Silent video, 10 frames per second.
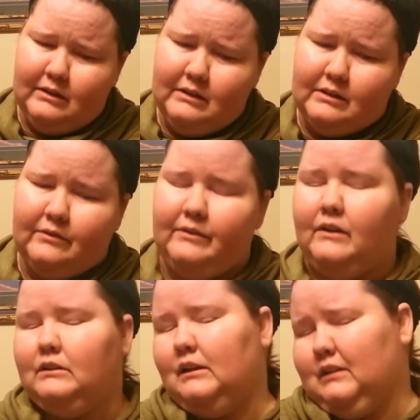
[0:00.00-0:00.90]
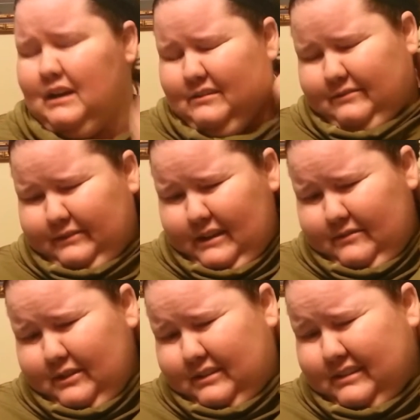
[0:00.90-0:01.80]
It's a fairly light
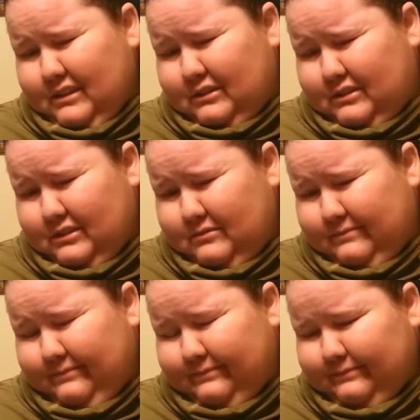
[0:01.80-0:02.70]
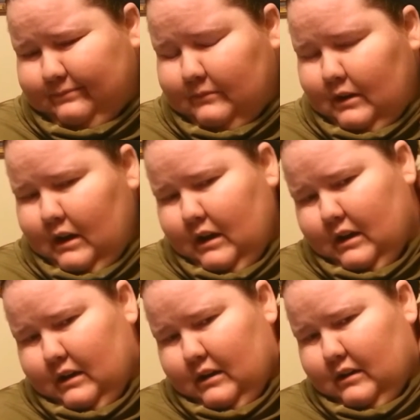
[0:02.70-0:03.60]
flavored seltzer.
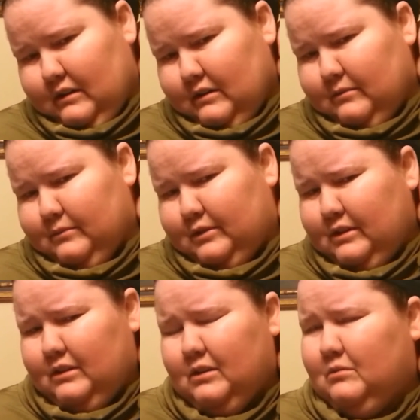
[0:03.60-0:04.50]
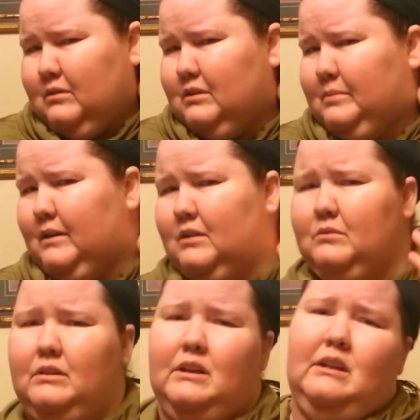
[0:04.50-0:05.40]
So you don't want to pair it
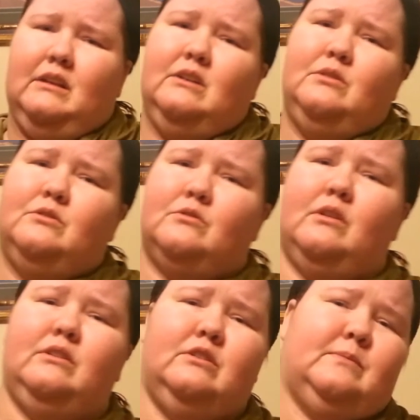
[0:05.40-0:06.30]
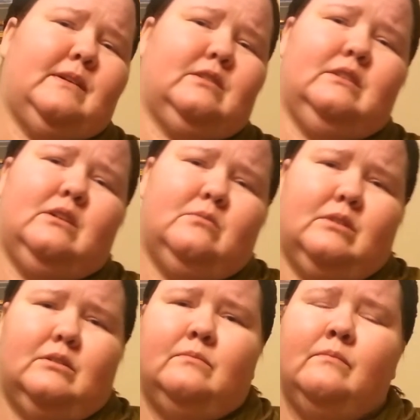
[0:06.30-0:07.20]
with anything too strong, and you especially don't
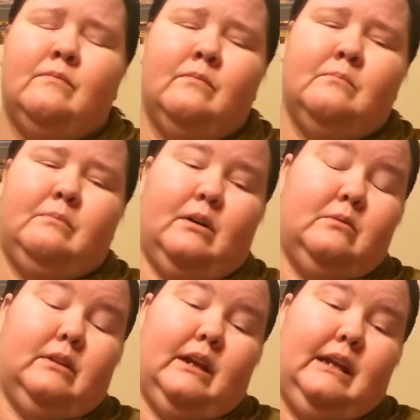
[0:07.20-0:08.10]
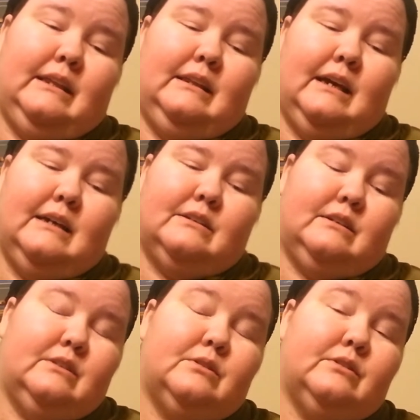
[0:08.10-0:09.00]
want to pair it with anything that has
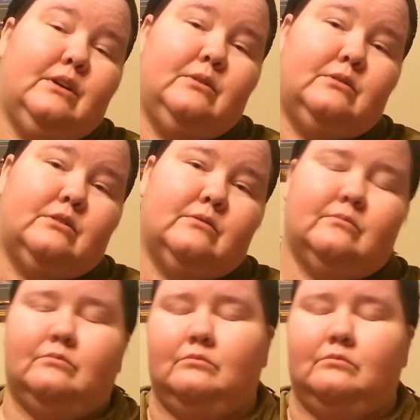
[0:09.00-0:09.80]
citrus notes.